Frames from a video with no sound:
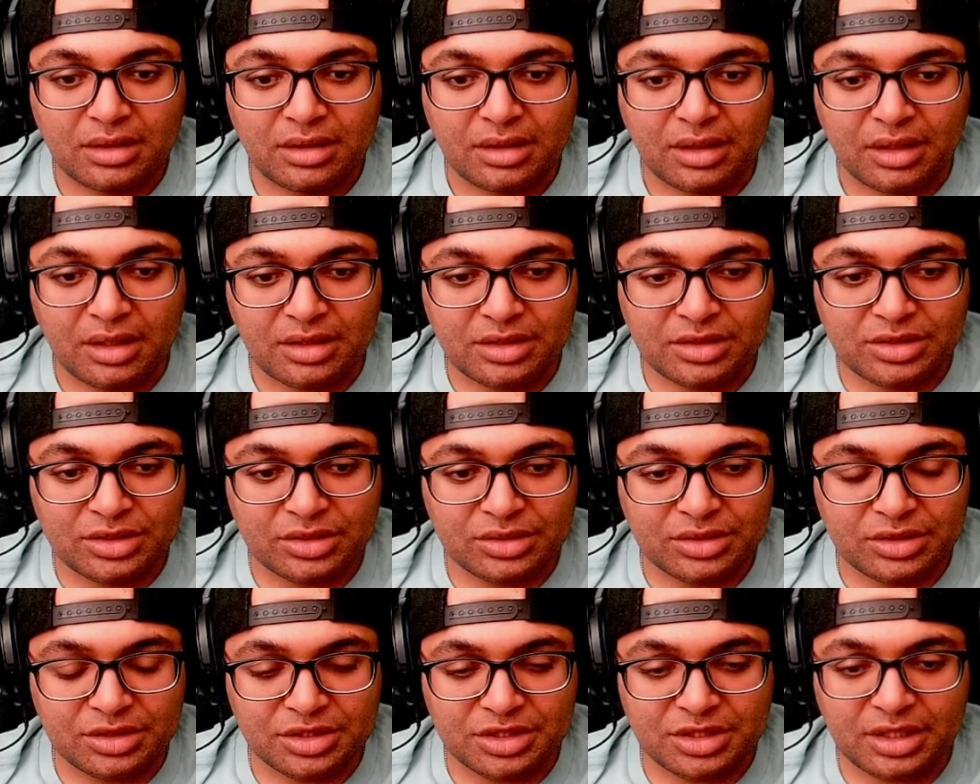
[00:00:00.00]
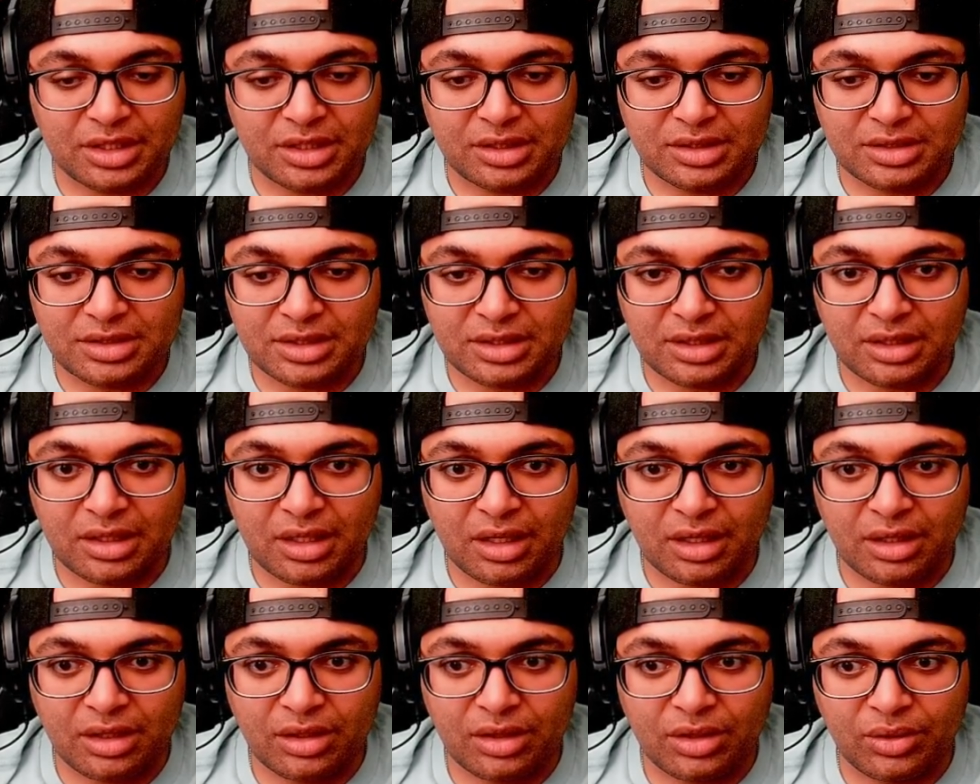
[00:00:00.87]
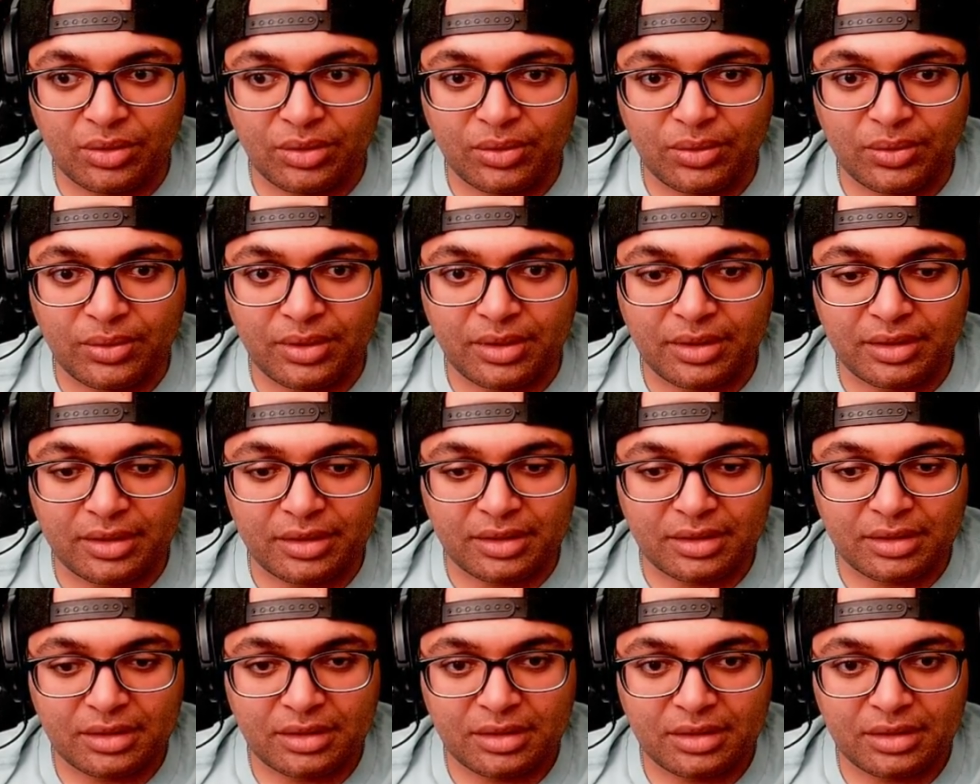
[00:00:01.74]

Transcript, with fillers: Insert the shells in an unknown order.